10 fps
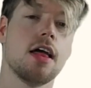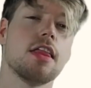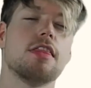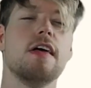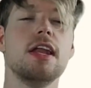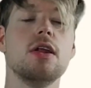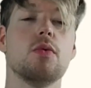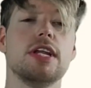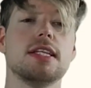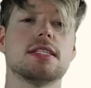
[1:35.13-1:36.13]
Then
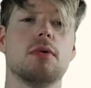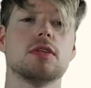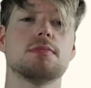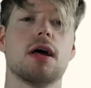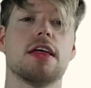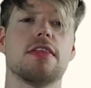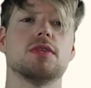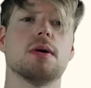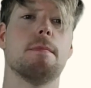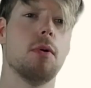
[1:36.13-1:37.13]
we need to multiply those
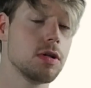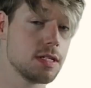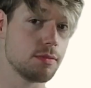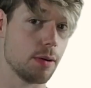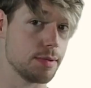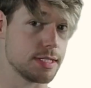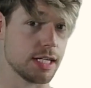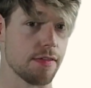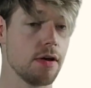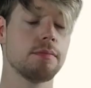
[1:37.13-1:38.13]
bottom numbers
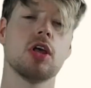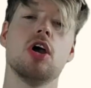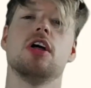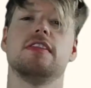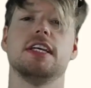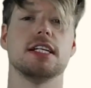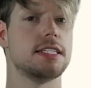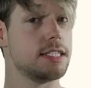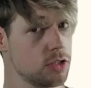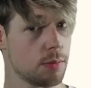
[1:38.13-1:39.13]
together, the
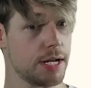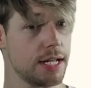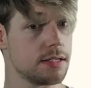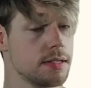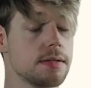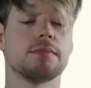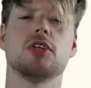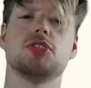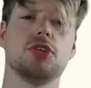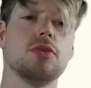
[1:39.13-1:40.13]
denominators.
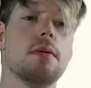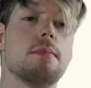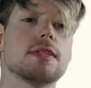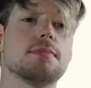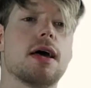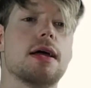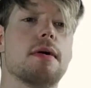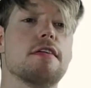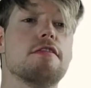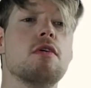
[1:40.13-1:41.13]
2
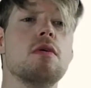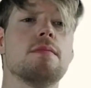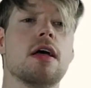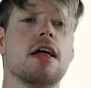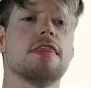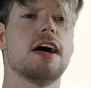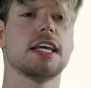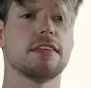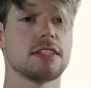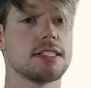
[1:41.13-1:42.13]
× 4, that
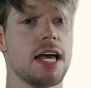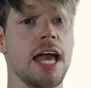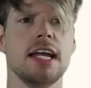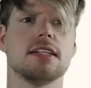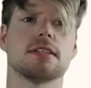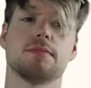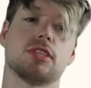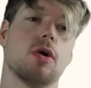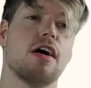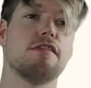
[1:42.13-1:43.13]
gives us 8.
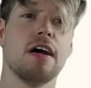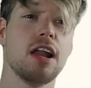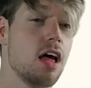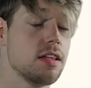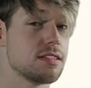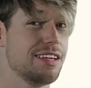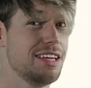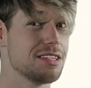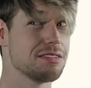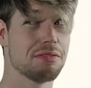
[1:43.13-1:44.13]
So our final answer
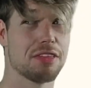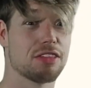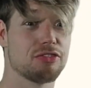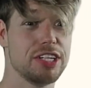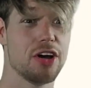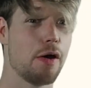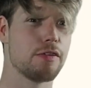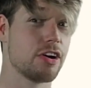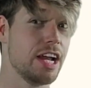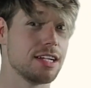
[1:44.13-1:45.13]
is
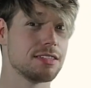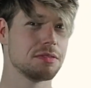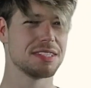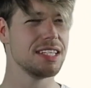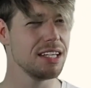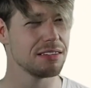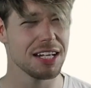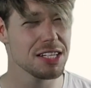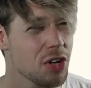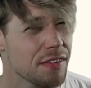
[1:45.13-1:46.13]
3/8. See,
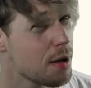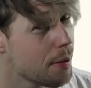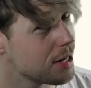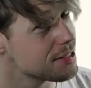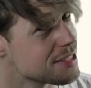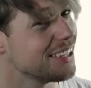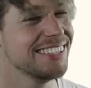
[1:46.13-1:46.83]
it's not that bad, is it?